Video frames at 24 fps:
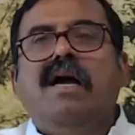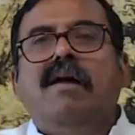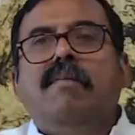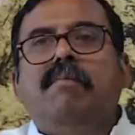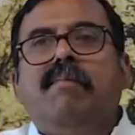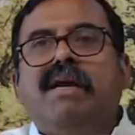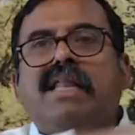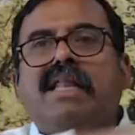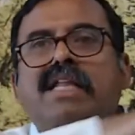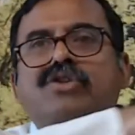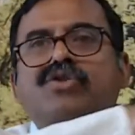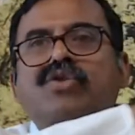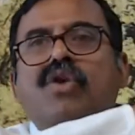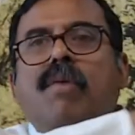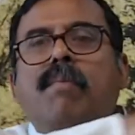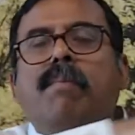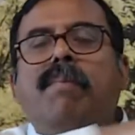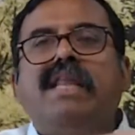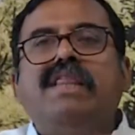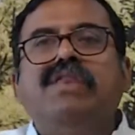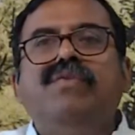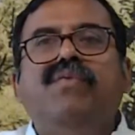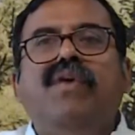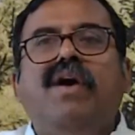But there's no
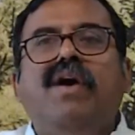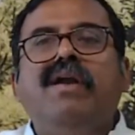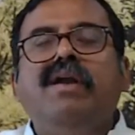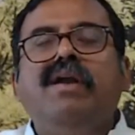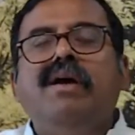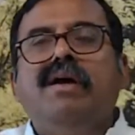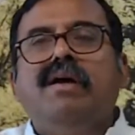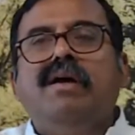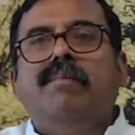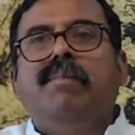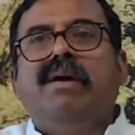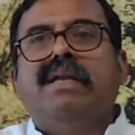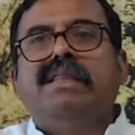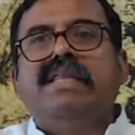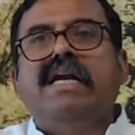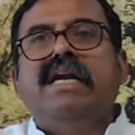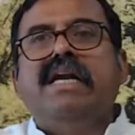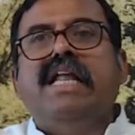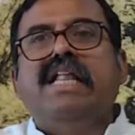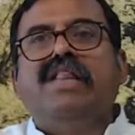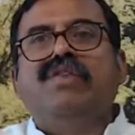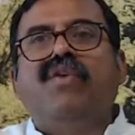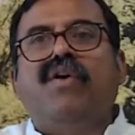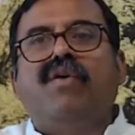birth and
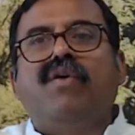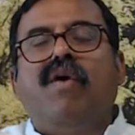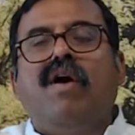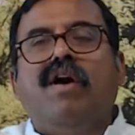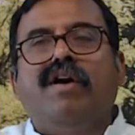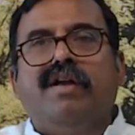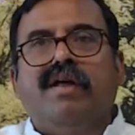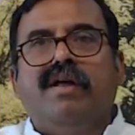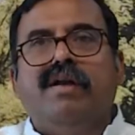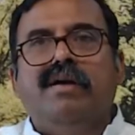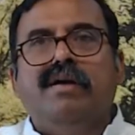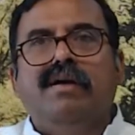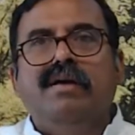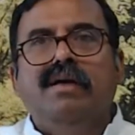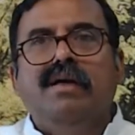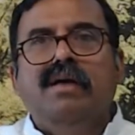death for water.